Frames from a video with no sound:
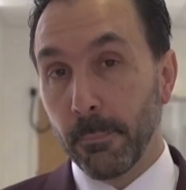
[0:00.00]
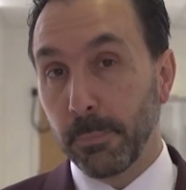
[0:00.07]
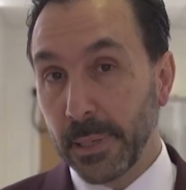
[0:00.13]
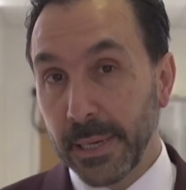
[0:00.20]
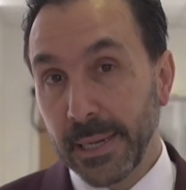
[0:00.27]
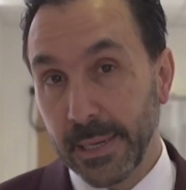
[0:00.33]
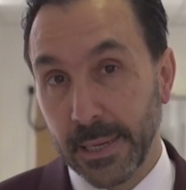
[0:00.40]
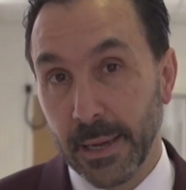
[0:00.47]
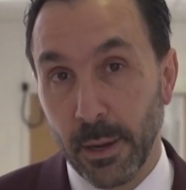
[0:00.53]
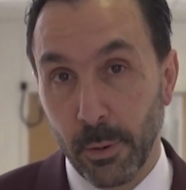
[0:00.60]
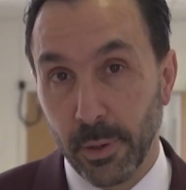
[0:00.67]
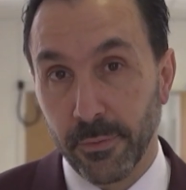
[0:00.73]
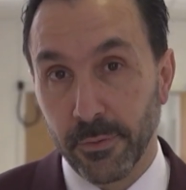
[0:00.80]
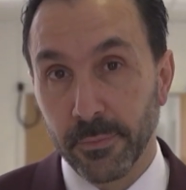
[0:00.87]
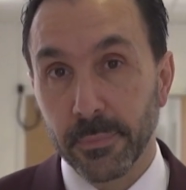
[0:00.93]
Bleeding,
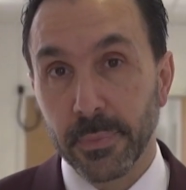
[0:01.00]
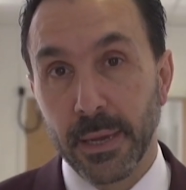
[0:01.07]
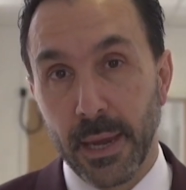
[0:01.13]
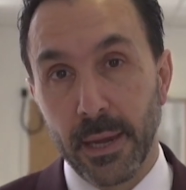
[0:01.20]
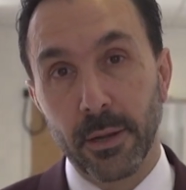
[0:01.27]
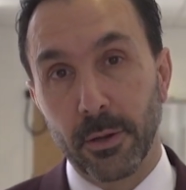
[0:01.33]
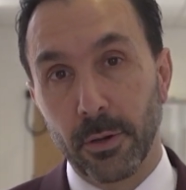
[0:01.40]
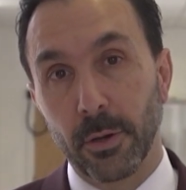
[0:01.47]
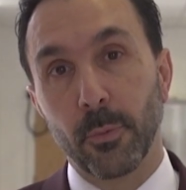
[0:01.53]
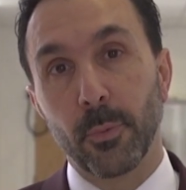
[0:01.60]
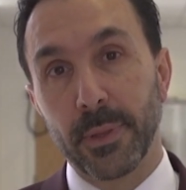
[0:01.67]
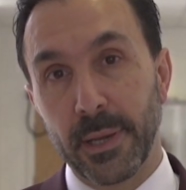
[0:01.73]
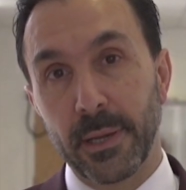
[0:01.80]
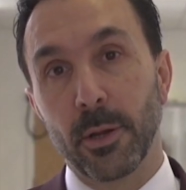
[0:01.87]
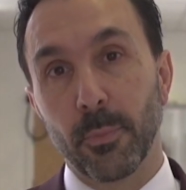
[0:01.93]
however, can occur
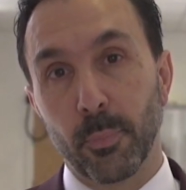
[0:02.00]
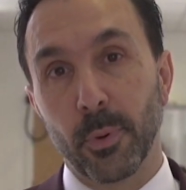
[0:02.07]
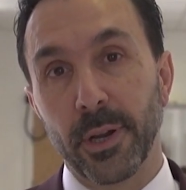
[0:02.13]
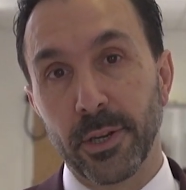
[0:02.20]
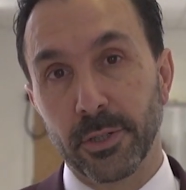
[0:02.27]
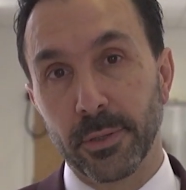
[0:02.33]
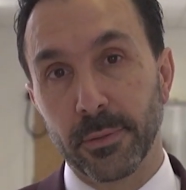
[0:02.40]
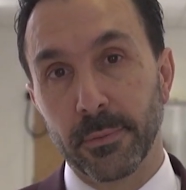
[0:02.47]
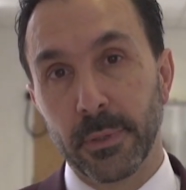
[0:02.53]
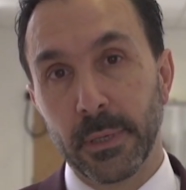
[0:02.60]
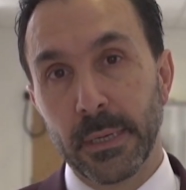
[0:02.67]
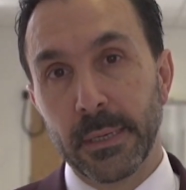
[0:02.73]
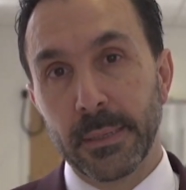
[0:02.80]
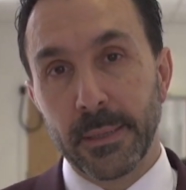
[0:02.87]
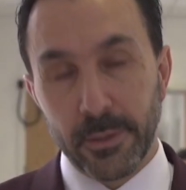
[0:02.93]
with any operation.
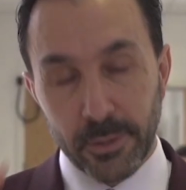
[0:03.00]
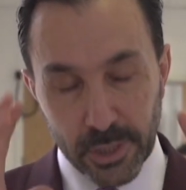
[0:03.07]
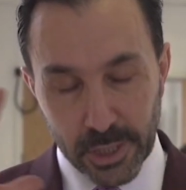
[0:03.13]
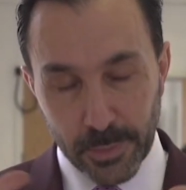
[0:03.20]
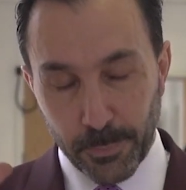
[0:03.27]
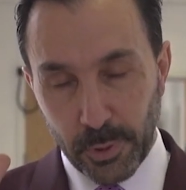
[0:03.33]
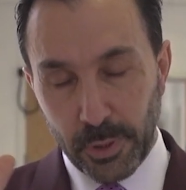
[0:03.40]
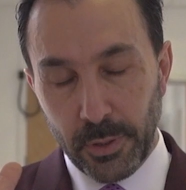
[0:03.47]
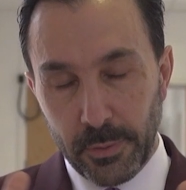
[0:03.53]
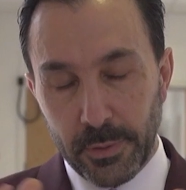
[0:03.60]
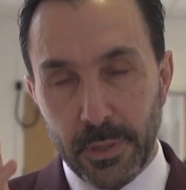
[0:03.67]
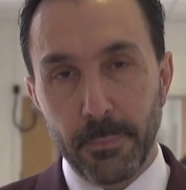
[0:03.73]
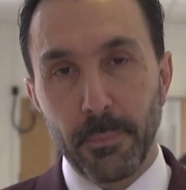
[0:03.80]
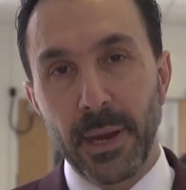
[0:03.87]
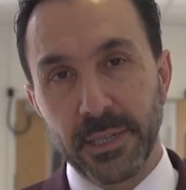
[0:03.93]
Now, just to put you
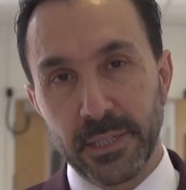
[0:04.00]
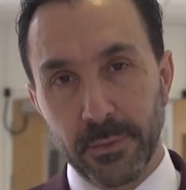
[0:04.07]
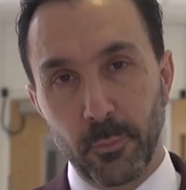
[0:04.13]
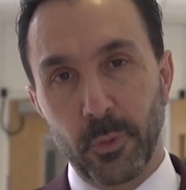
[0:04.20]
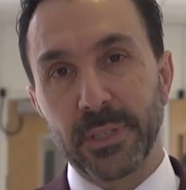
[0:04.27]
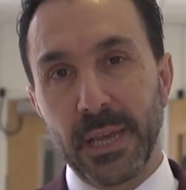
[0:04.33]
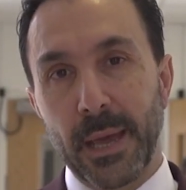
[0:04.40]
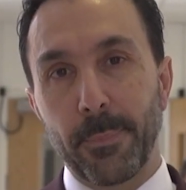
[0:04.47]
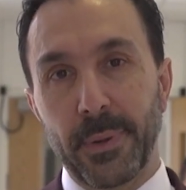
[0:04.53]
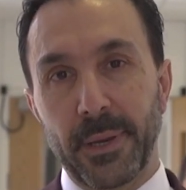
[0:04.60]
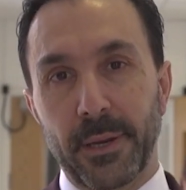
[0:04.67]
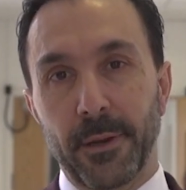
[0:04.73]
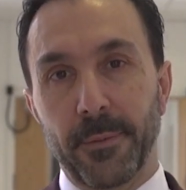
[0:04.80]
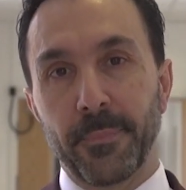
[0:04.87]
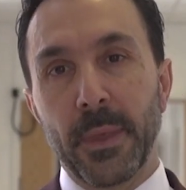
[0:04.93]
into the mindset of what's
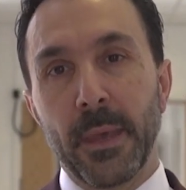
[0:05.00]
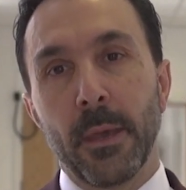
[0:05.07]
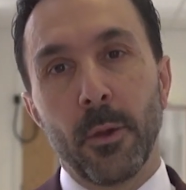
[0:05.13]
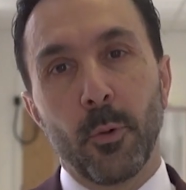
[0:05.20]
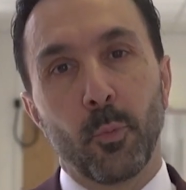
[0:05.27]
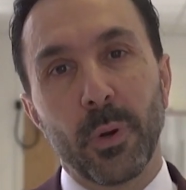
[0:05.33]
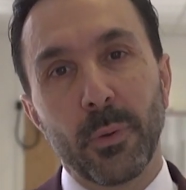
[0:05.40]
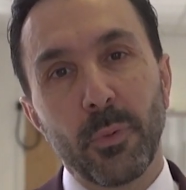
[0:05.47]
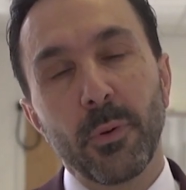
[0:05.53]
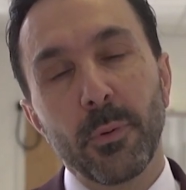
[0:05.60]
happening here, when we